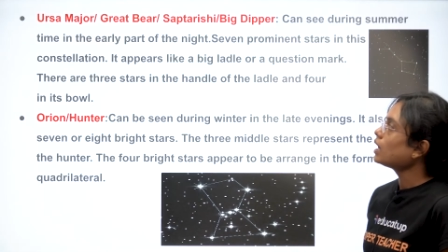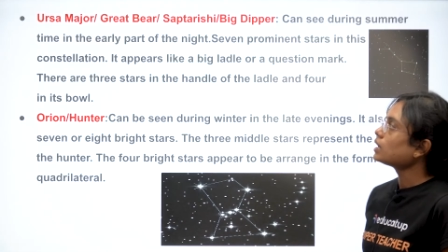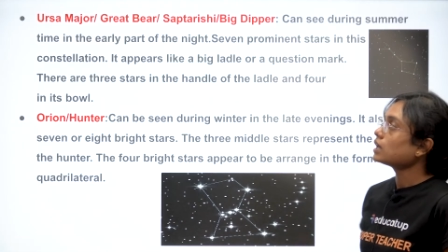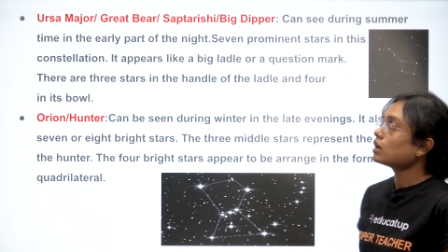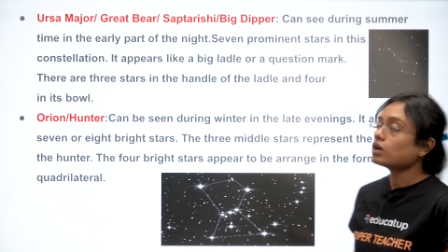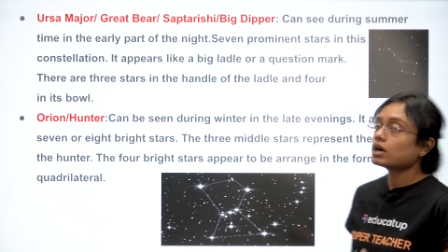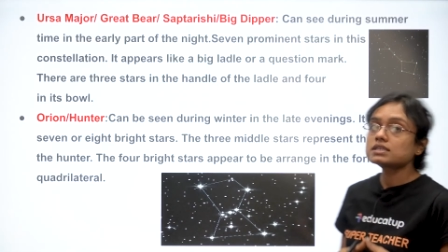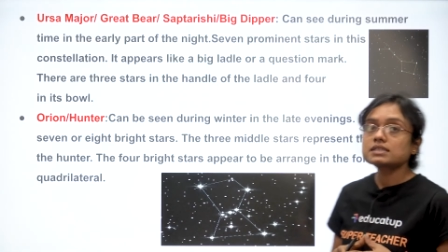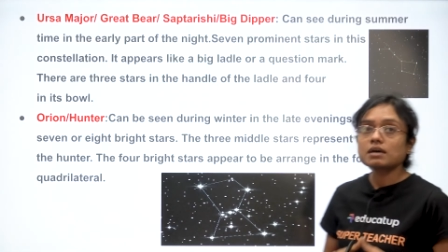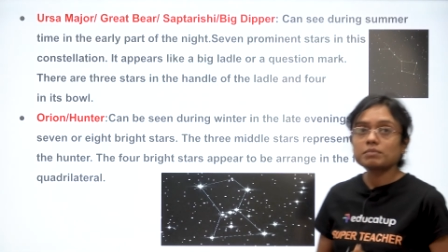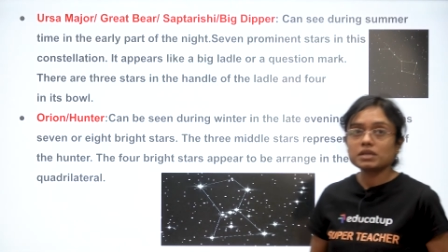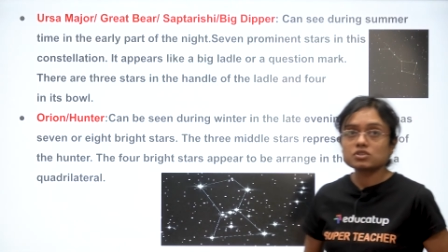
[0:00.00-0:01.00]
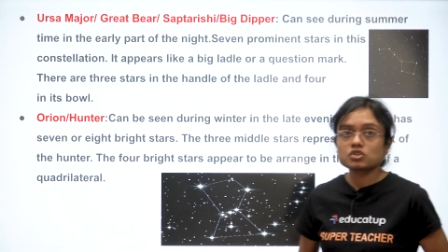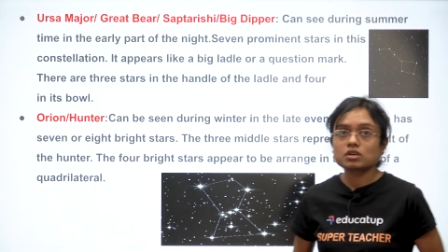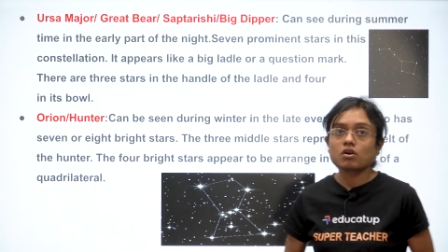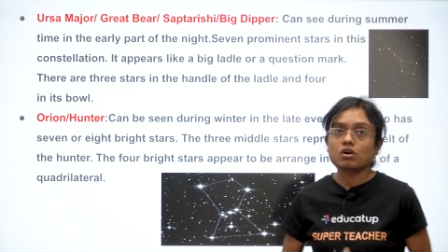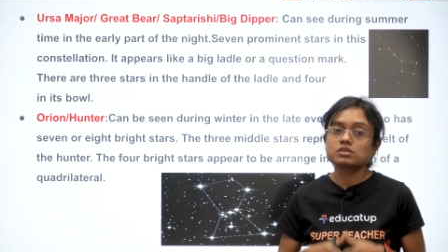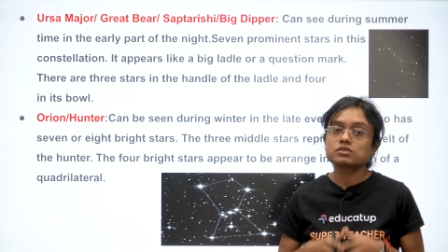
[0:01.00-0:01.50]
Now Ursa Major,
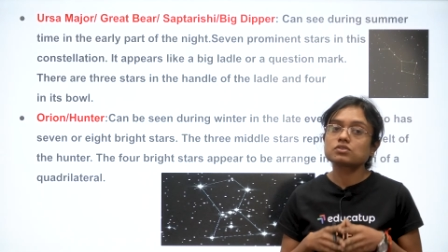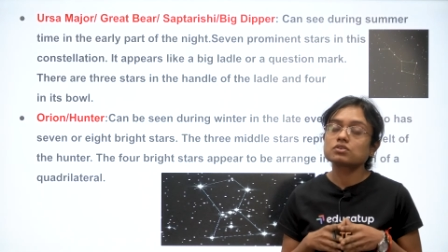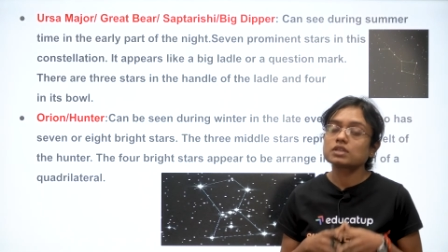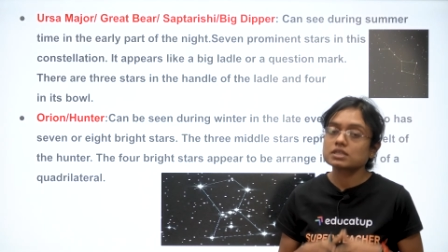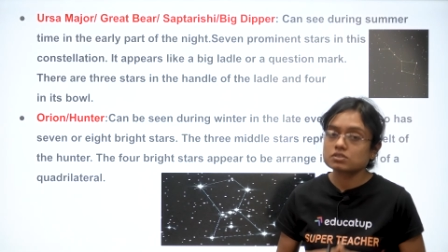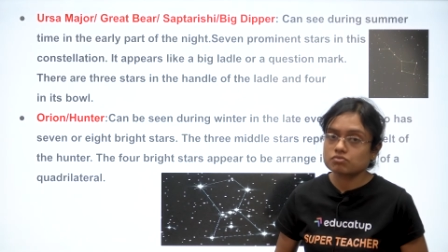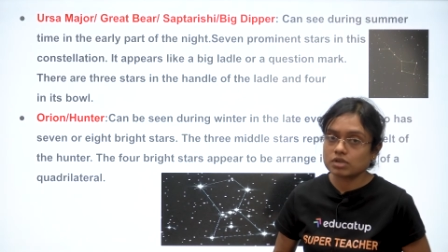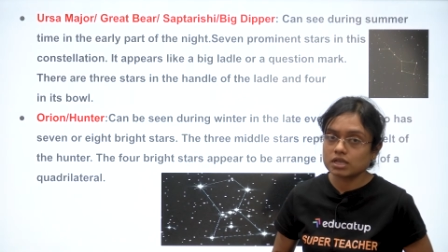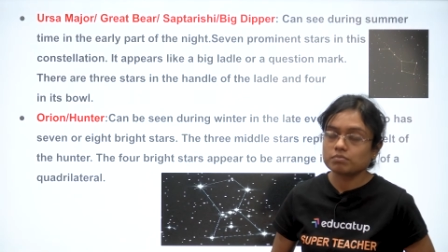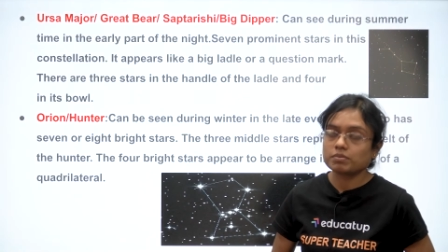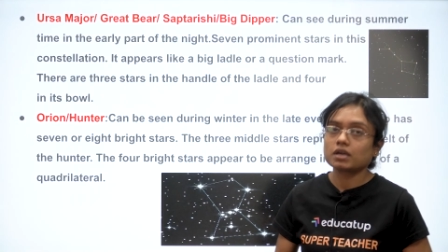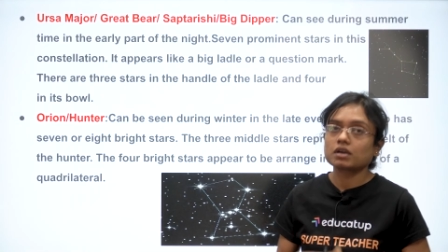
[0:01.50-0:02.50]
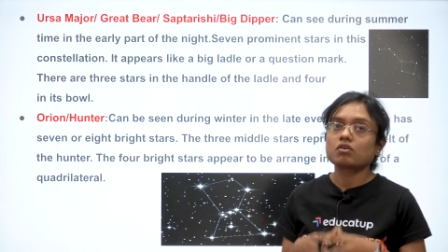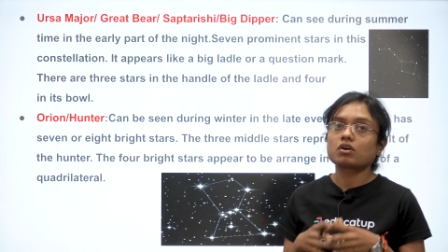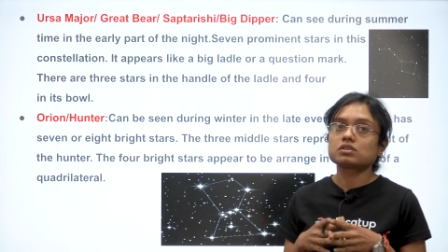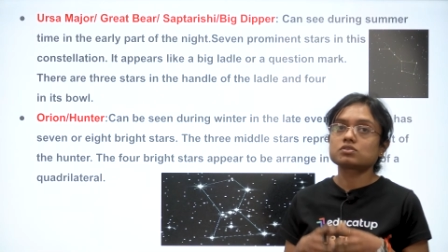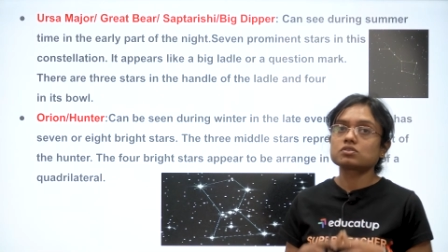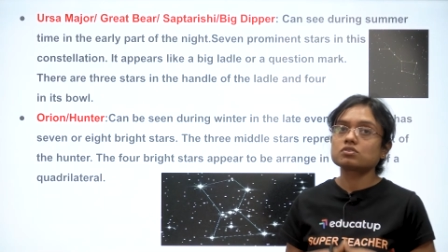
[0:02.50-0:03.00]
also known as Great Bear,
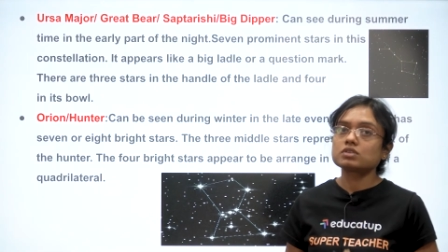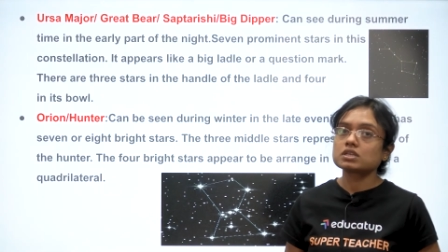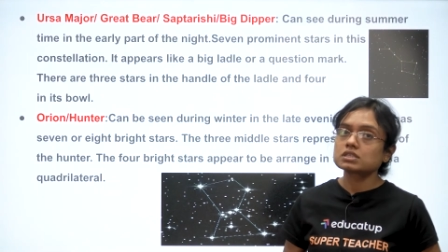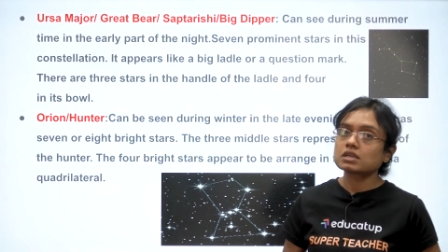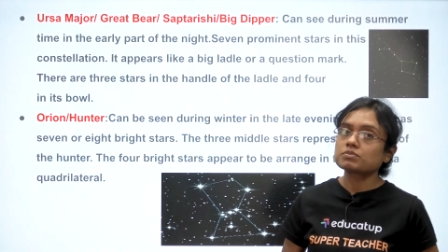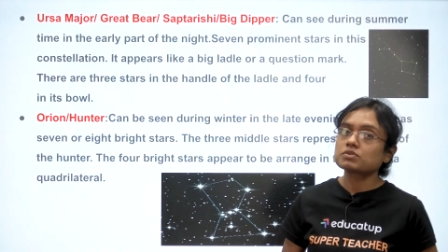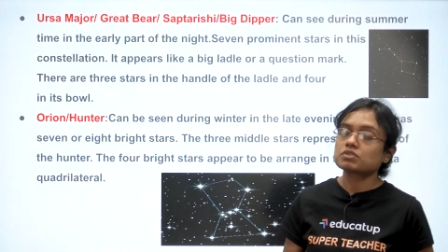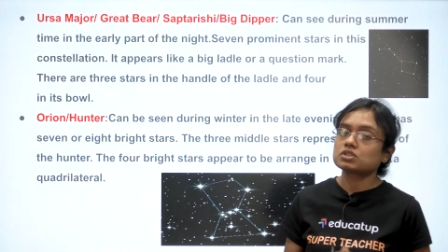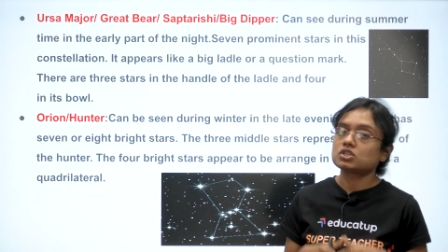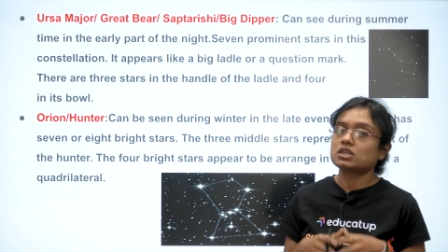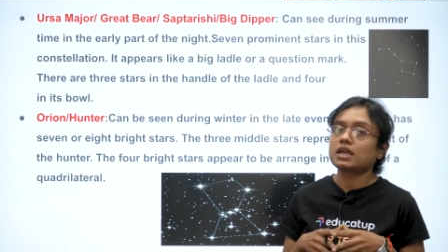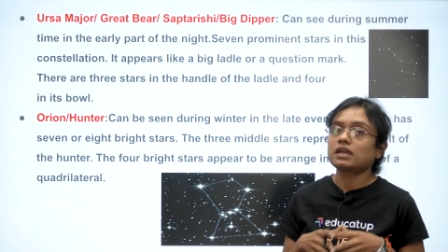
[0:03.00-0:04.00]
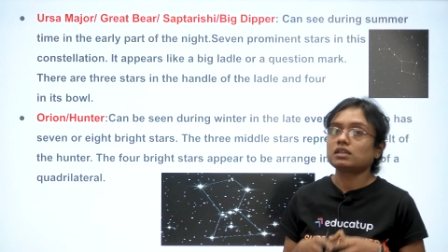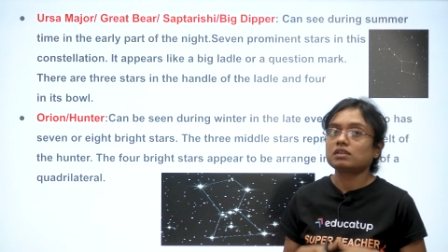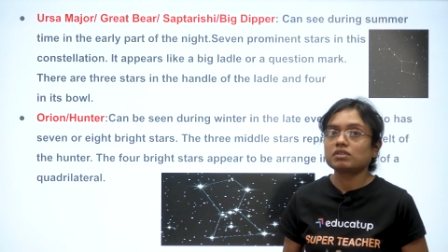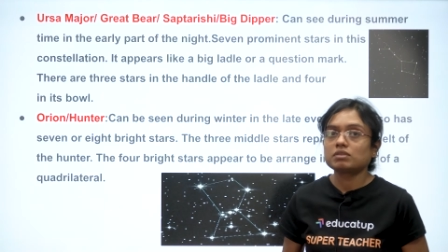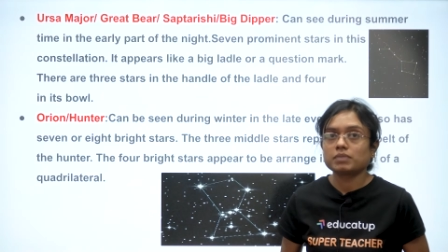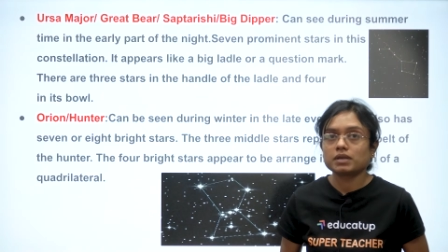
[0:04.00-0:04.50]
also known as Saptarishi, and
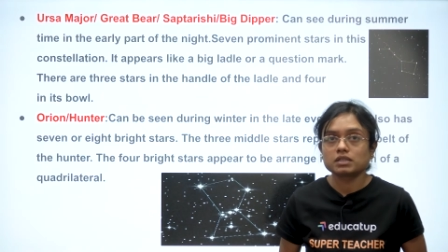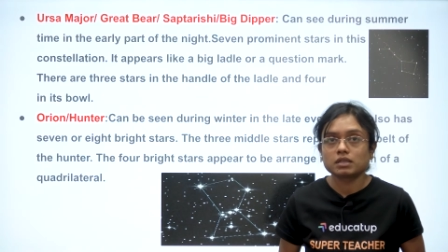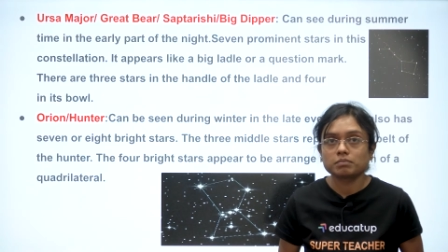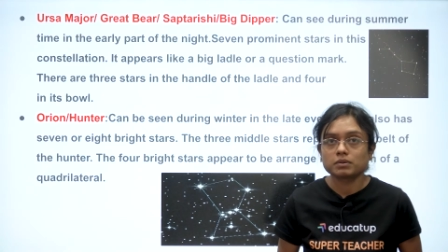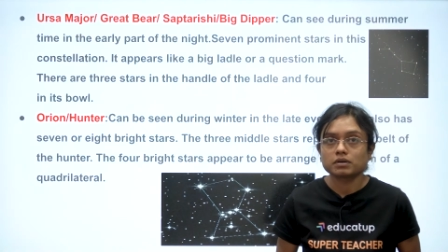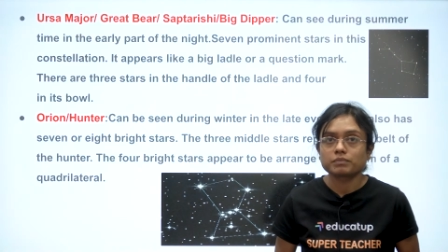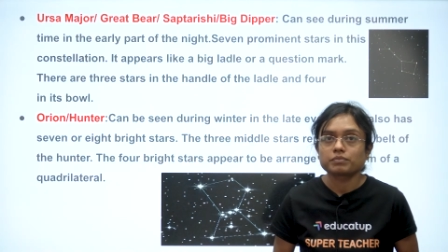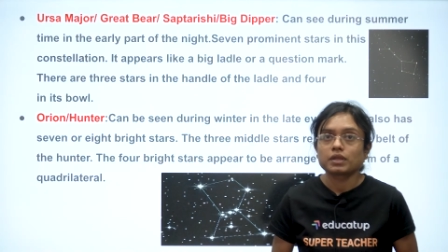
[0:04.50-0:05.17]
even Big Dipper.